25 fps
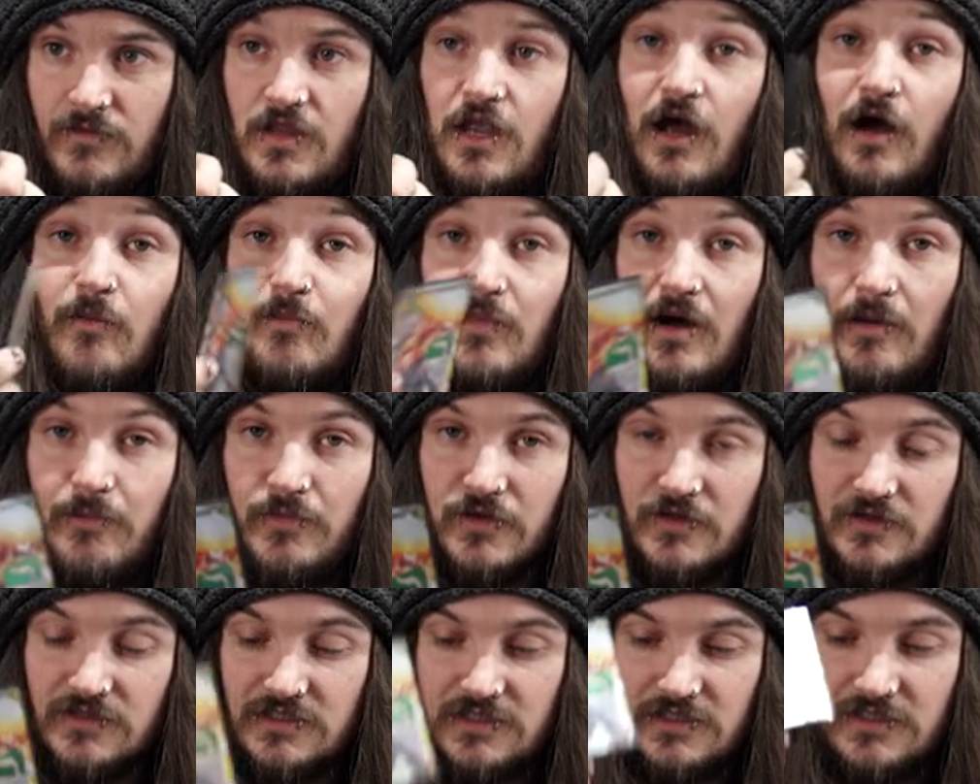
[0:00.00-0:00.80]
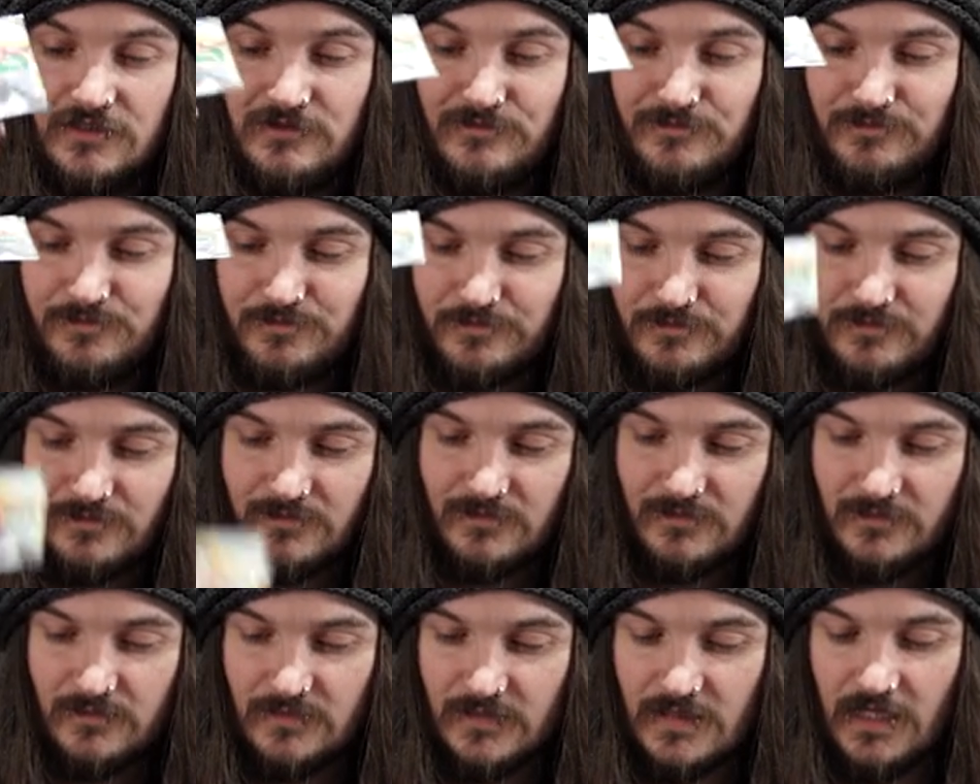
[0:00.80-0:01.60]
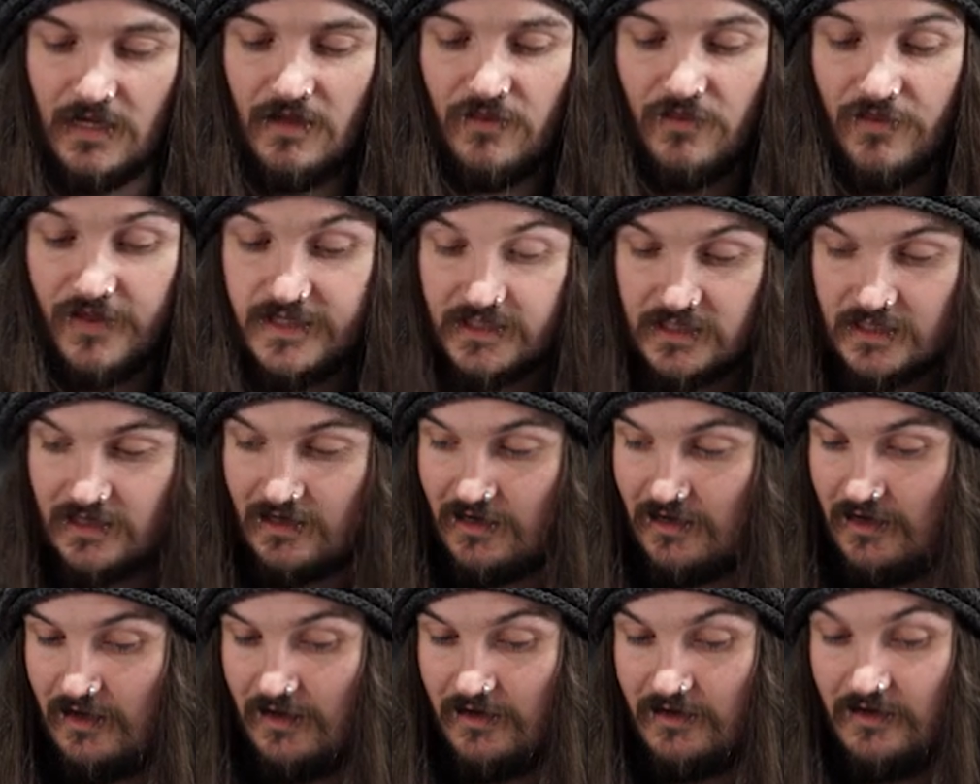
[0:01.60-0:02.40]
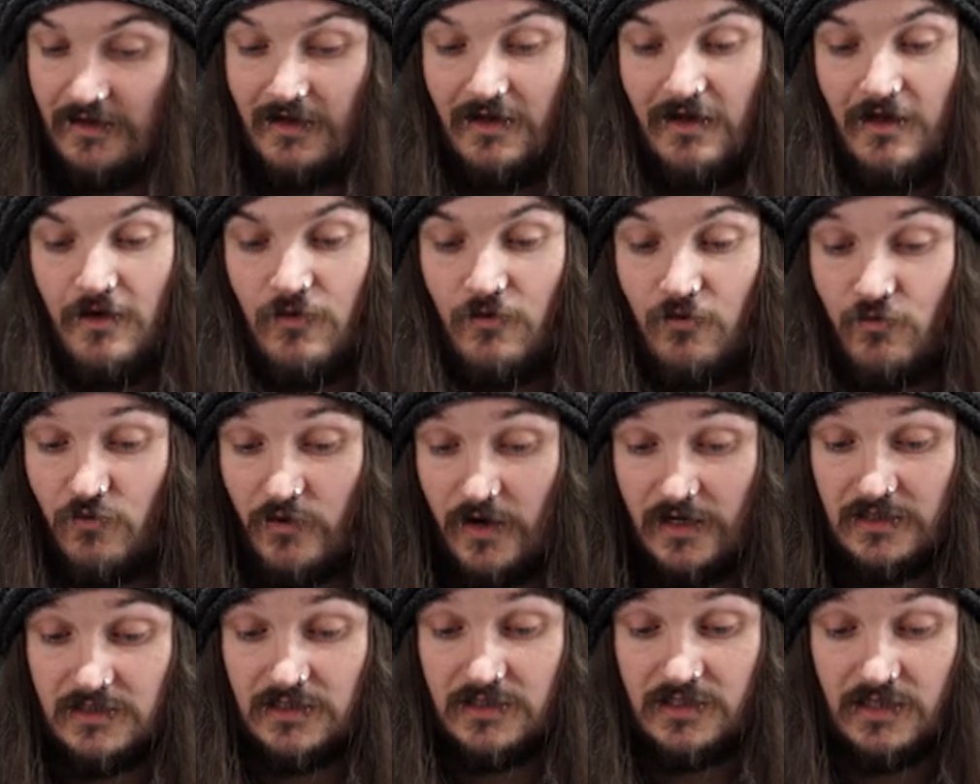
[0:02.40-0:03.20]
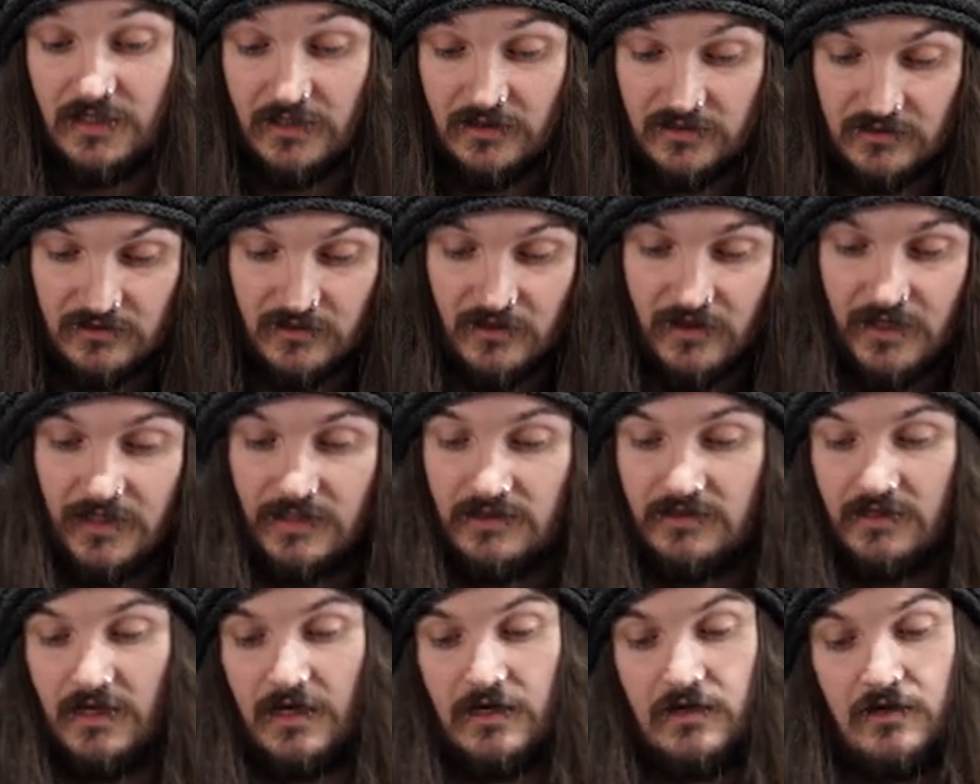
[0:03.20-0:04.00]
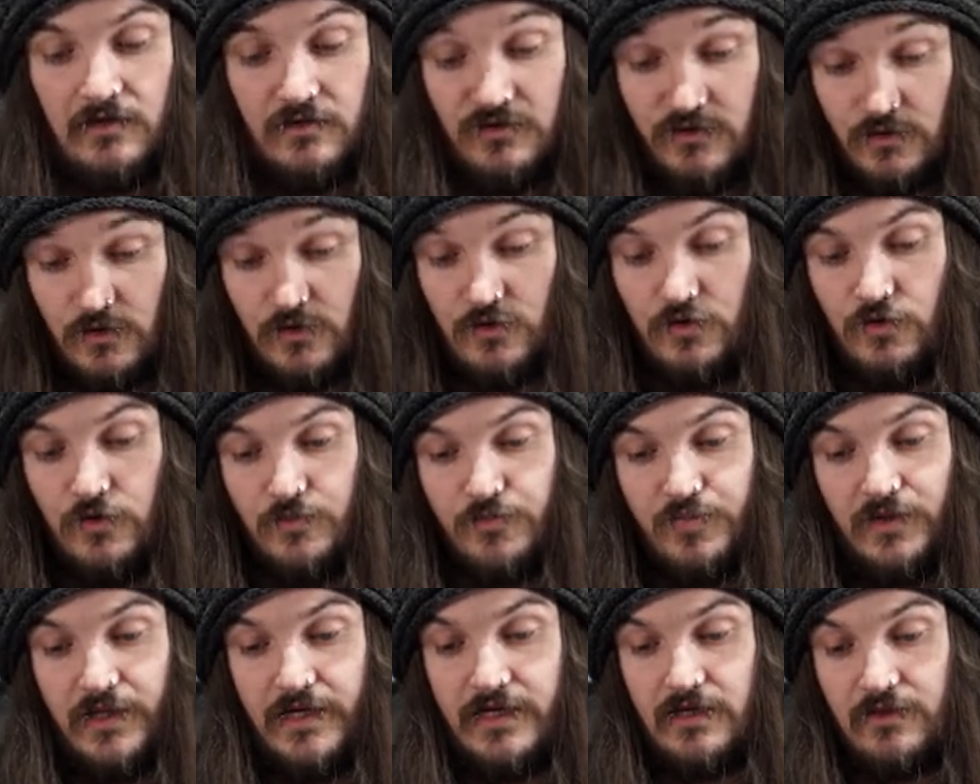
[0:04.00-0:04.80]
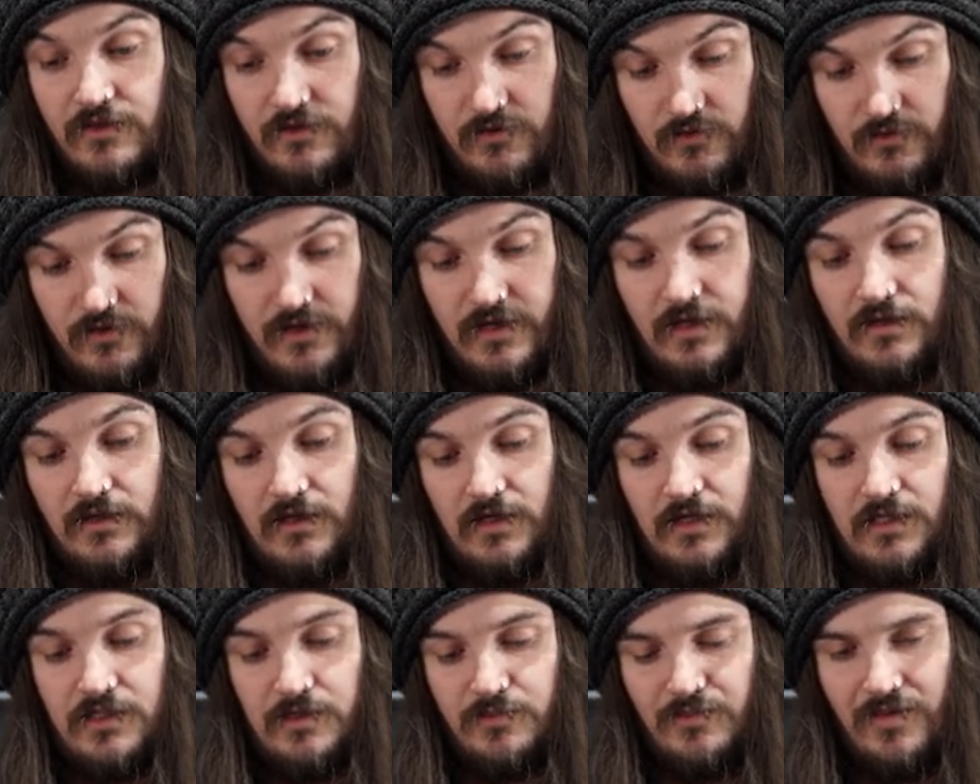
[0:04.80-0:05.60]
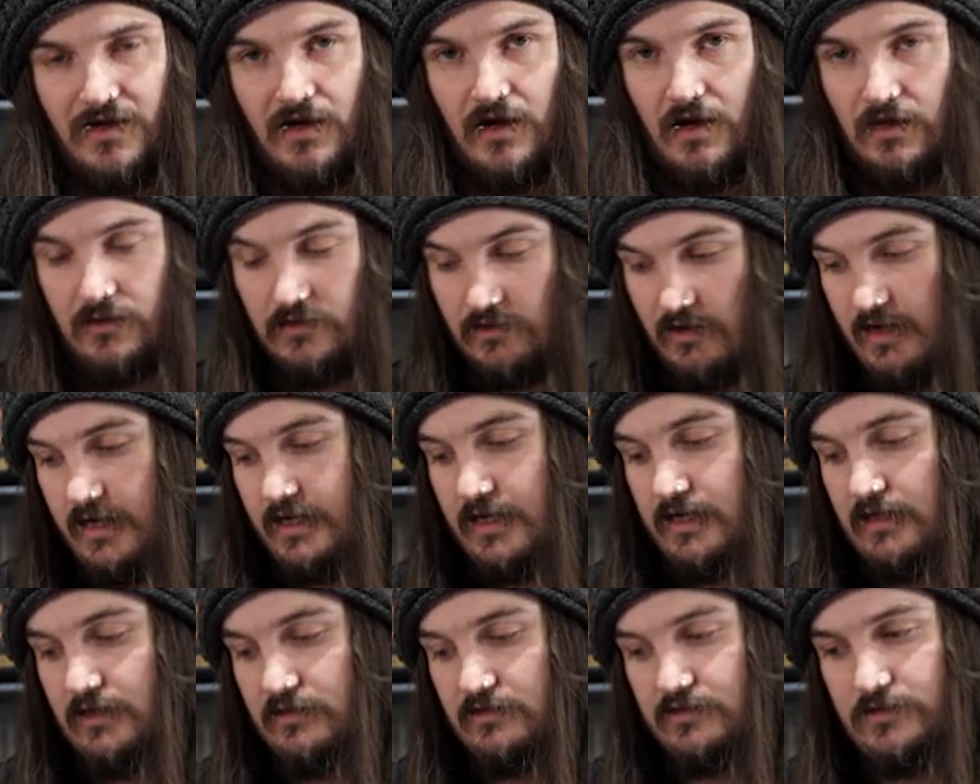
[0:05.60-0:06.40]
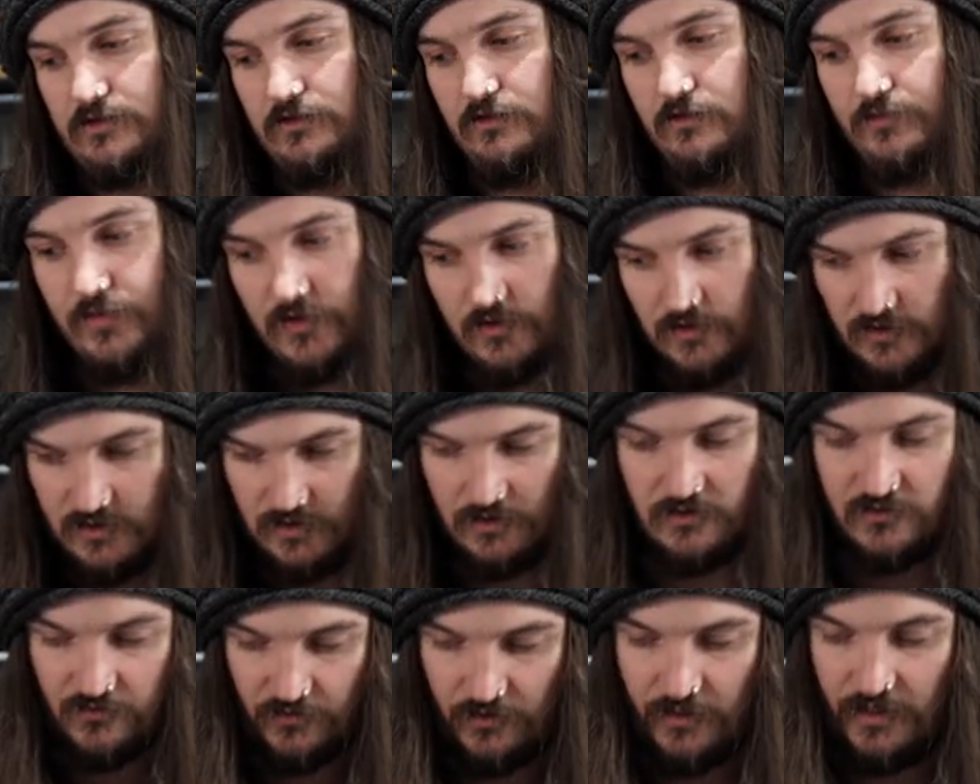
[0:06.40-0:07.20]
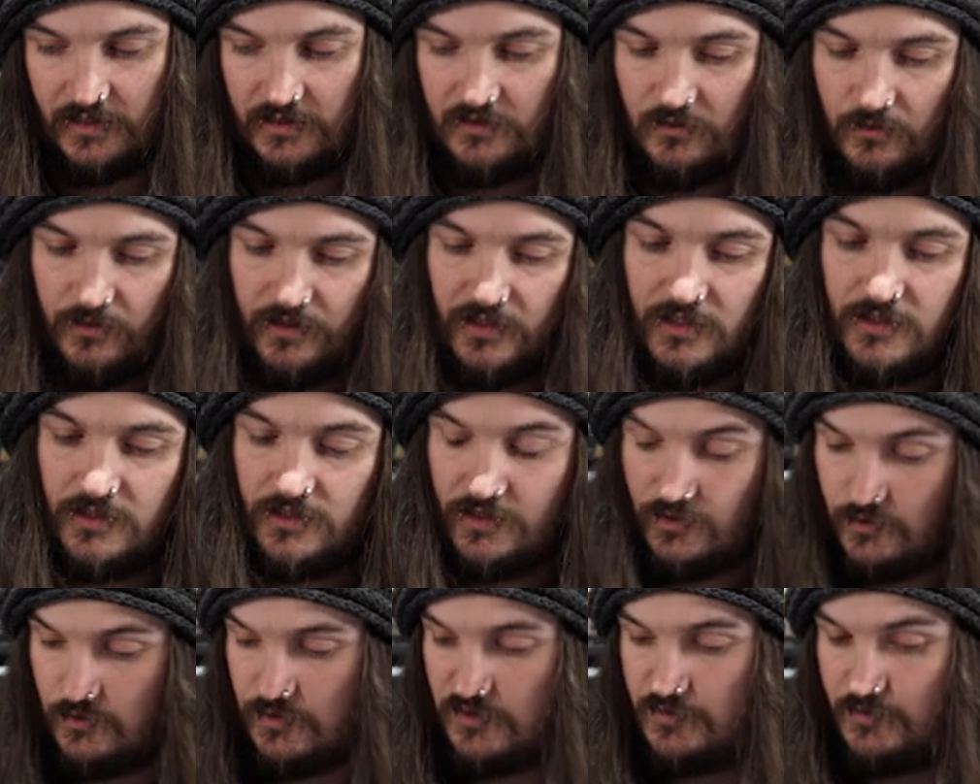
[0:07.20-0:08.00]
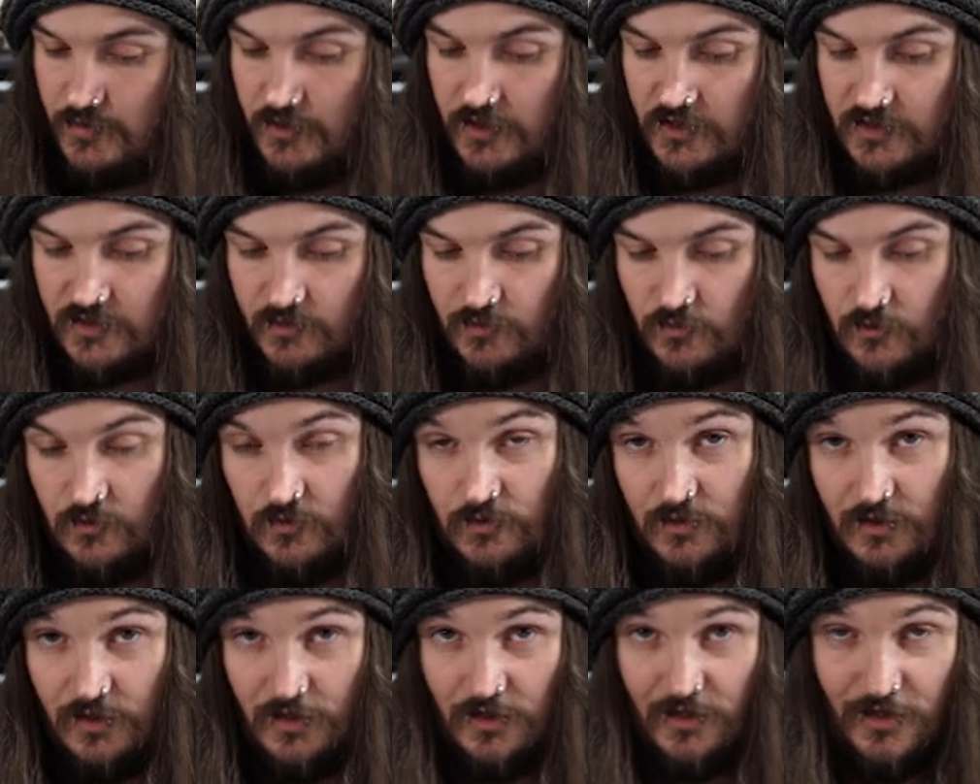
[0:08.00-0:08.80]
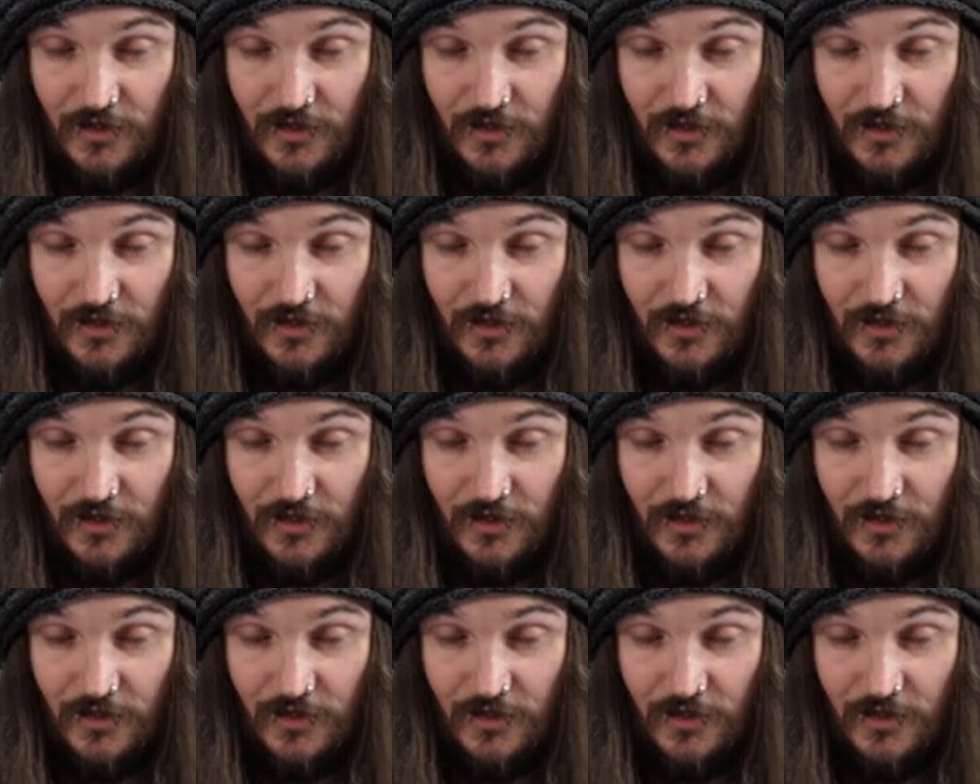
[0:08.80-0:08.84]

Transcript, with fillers: comeuppance. This card runs the entire deck. You could play three of this, but I like it at two because you're trying to win as soon as possible.